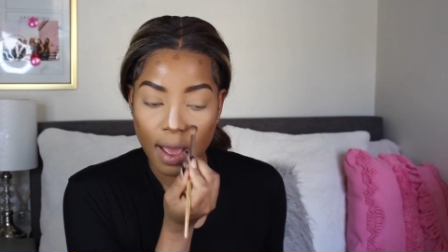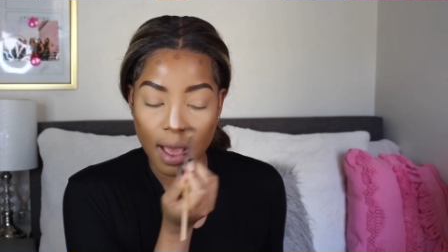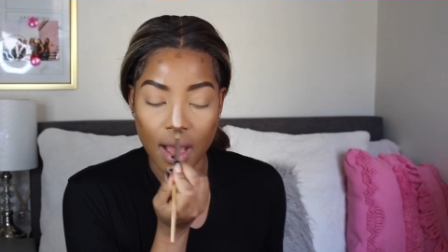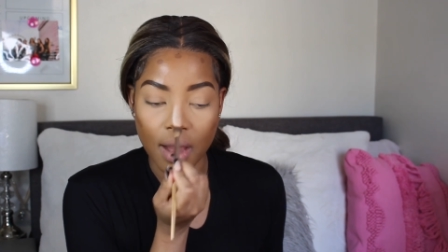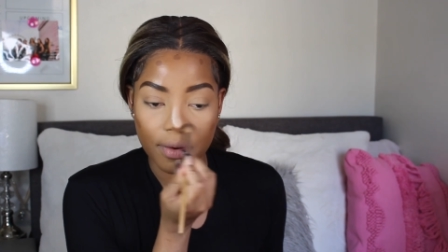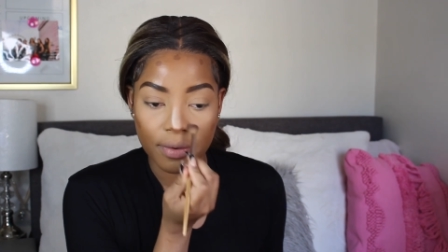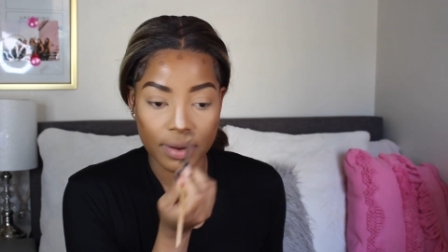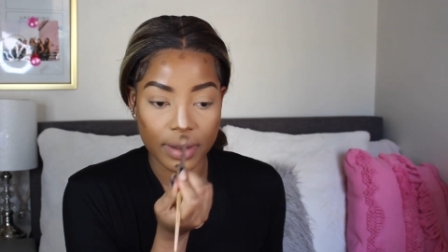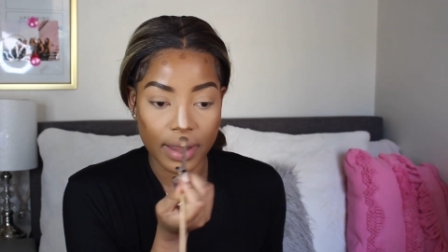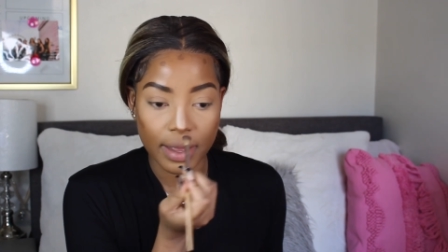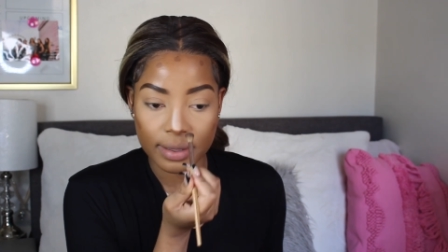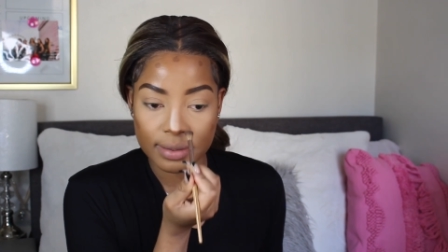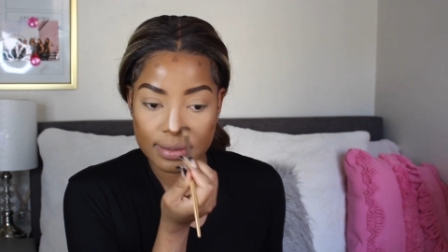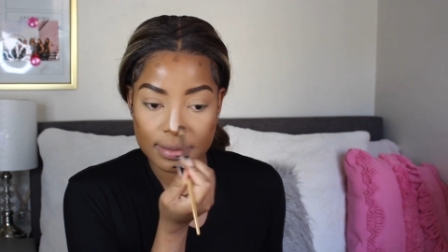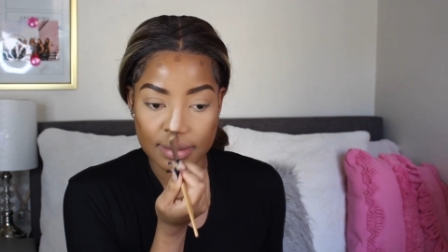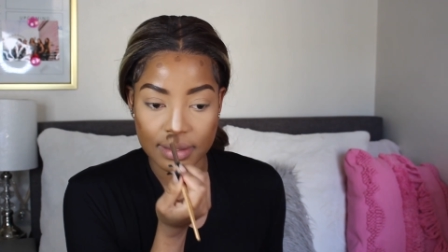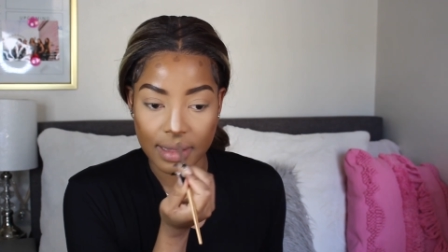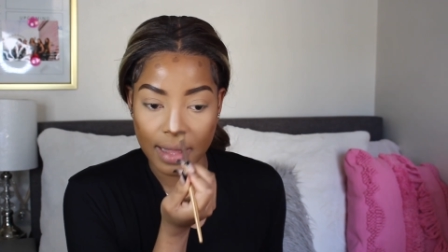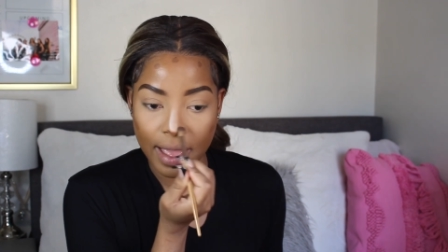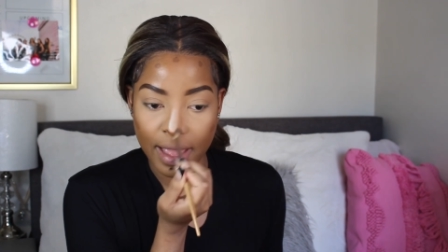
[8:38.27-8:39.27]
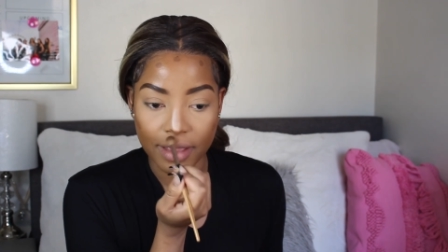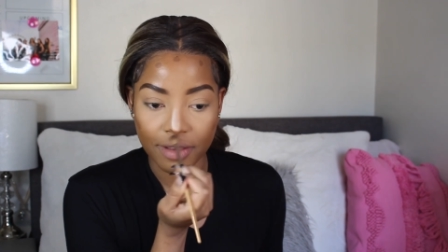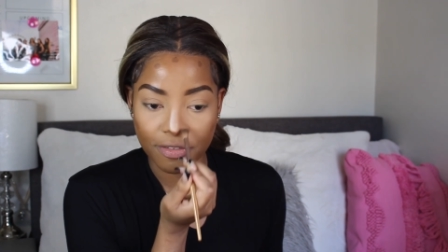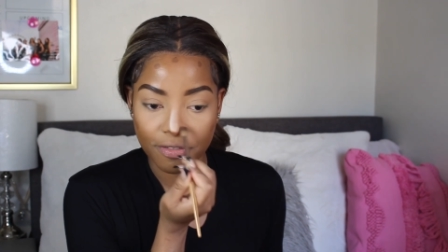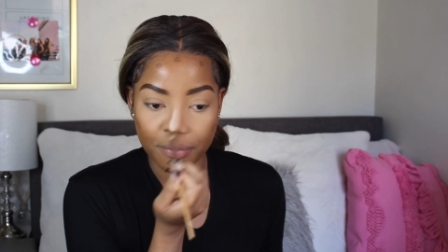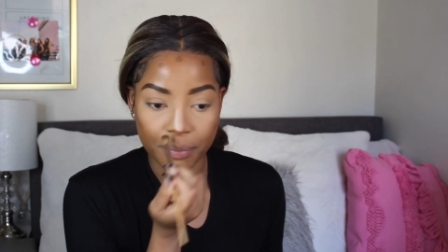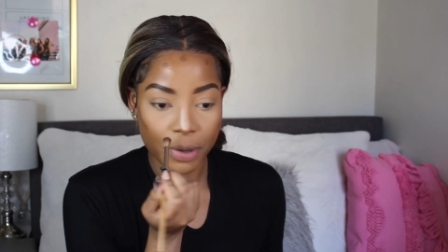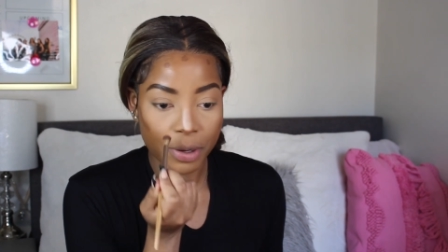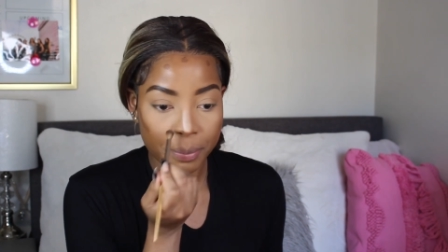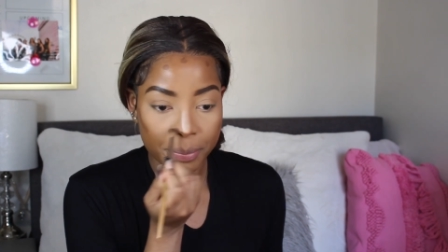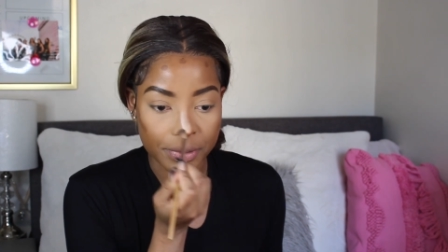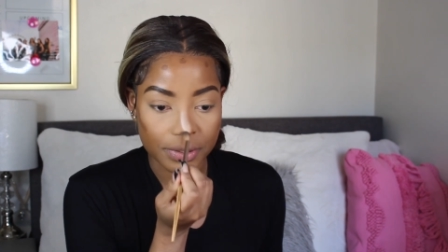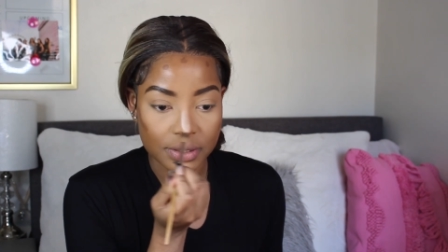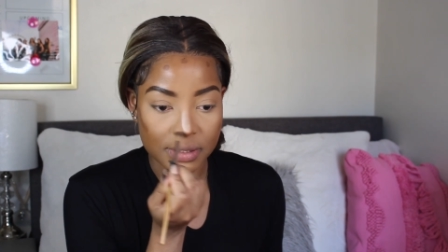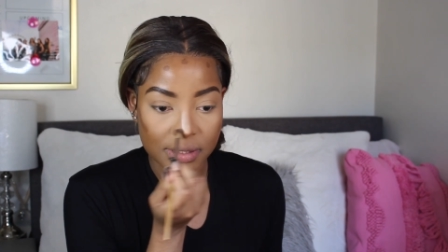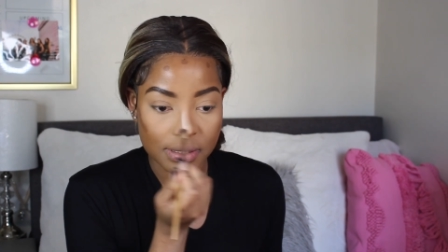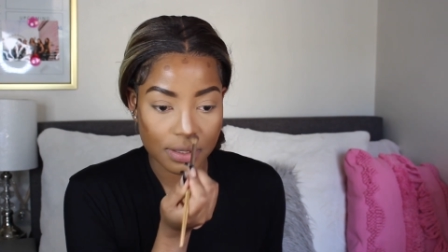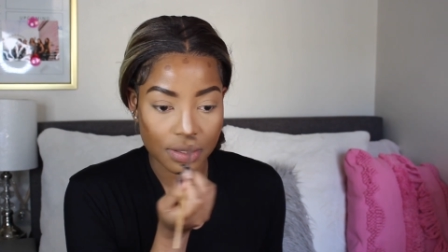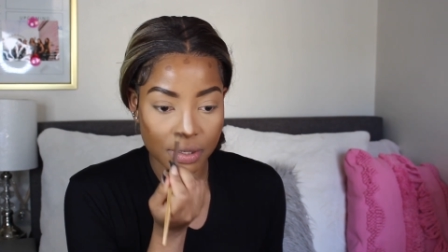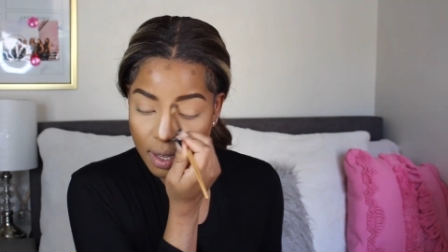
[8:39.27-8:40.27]
our next life
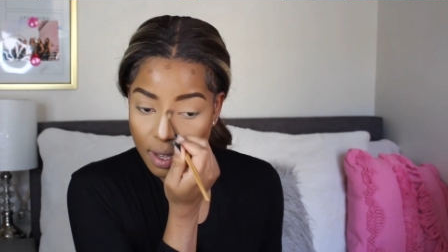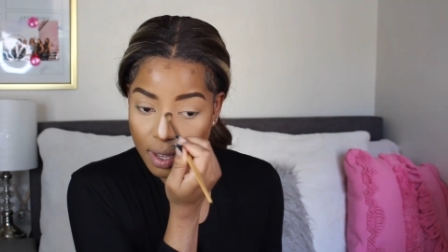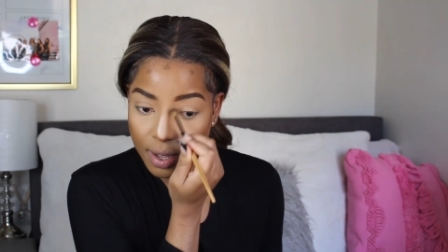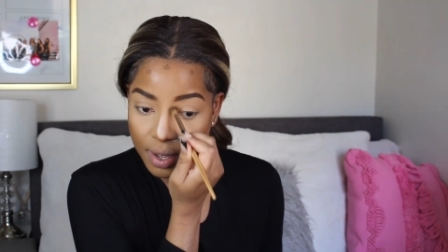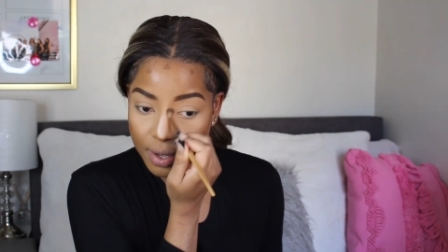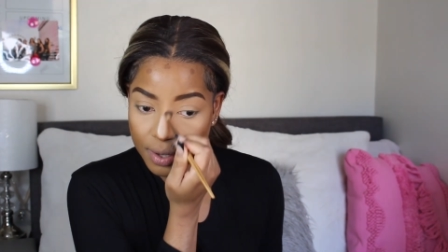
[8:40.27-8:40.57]
purpose. You know?